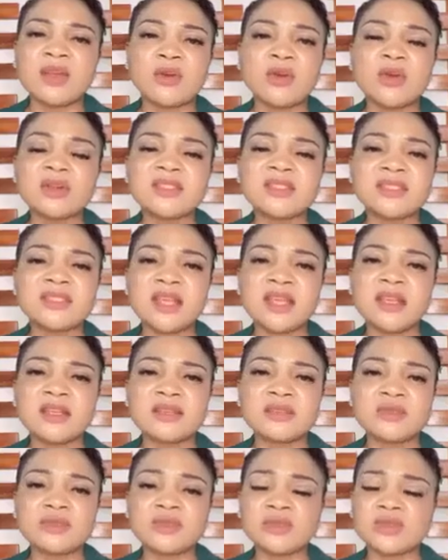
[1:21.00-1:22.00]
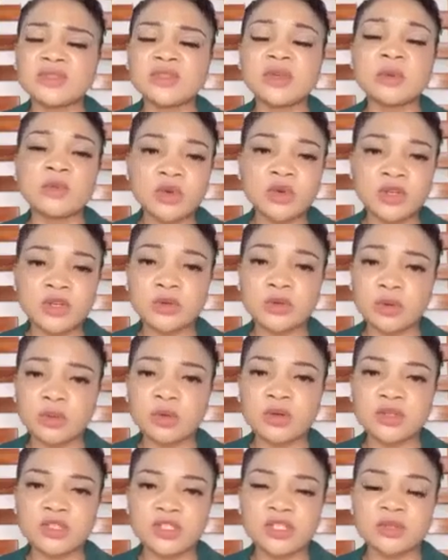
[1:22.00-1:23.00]
And God says to someone, you are
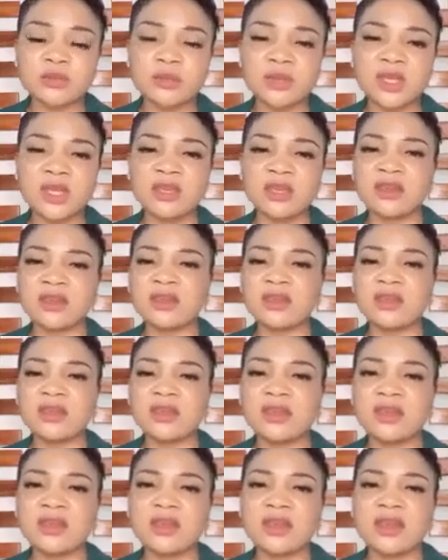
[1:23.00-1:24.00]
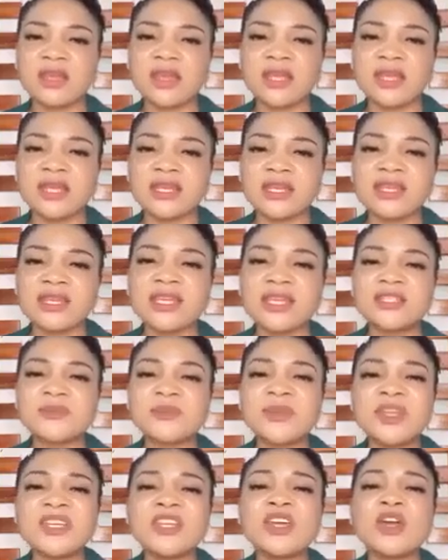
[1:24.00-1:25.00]
watching me, there's
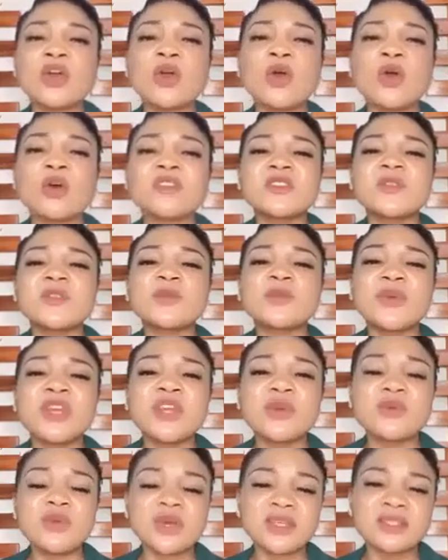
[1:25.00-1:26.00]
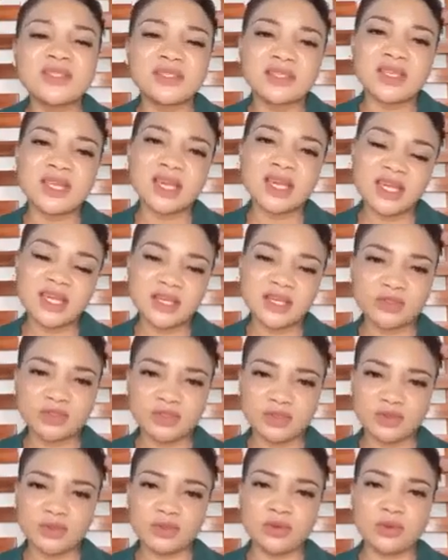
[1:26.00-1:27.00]
been a conspiracy
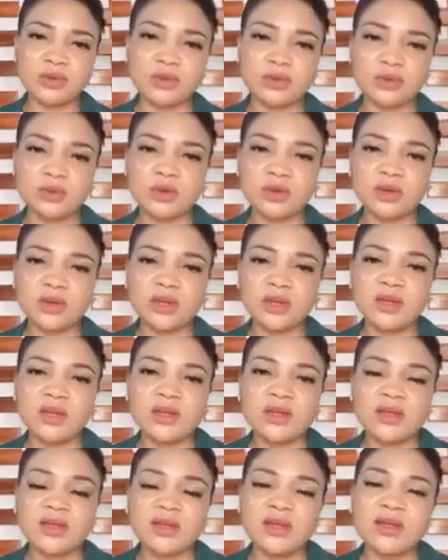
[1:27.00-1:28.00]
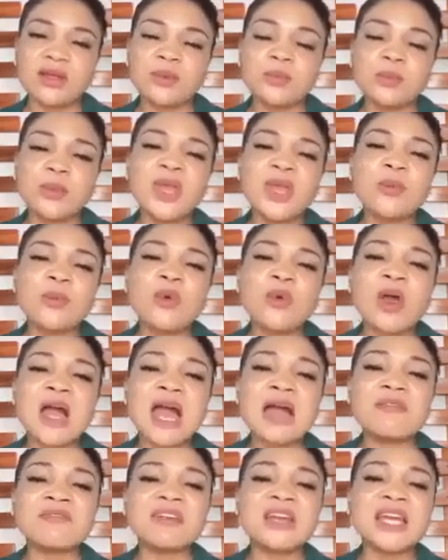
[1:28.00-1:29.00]
against you. People
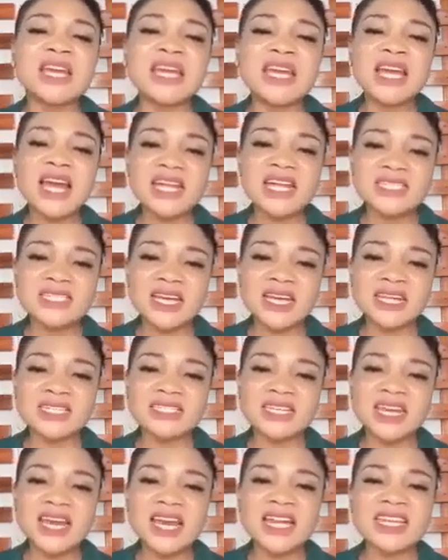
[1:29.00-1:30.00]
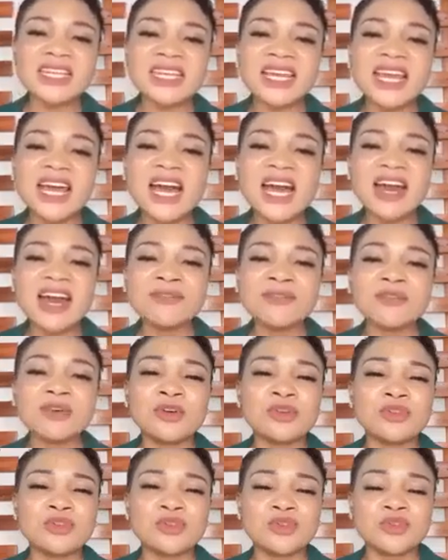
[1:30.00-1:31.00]
have gathered and they have
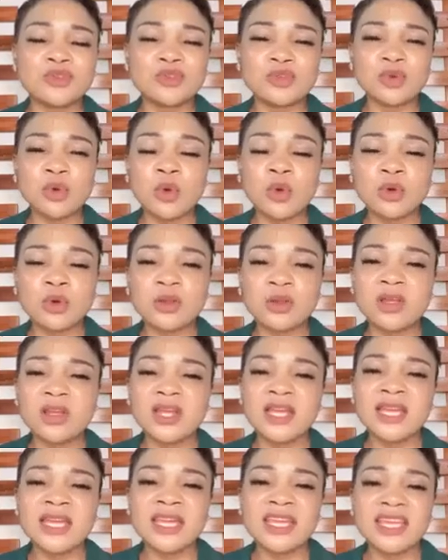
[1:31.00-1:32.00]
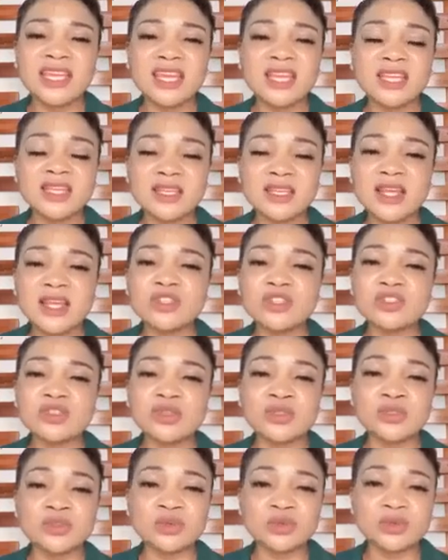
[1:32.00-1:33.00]
a sole
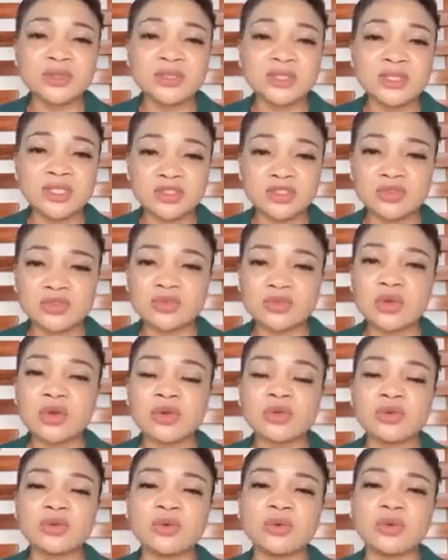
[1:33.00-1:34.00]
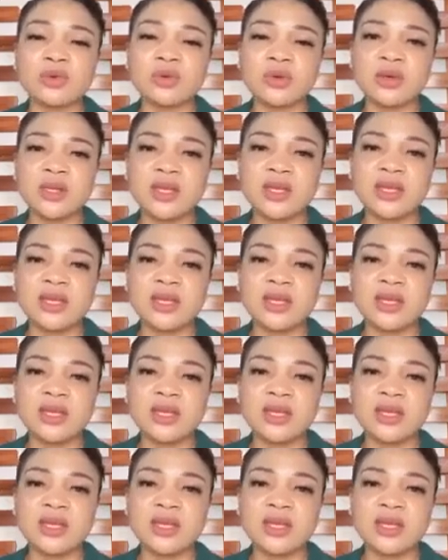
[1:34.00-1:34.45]
intention to destroy you.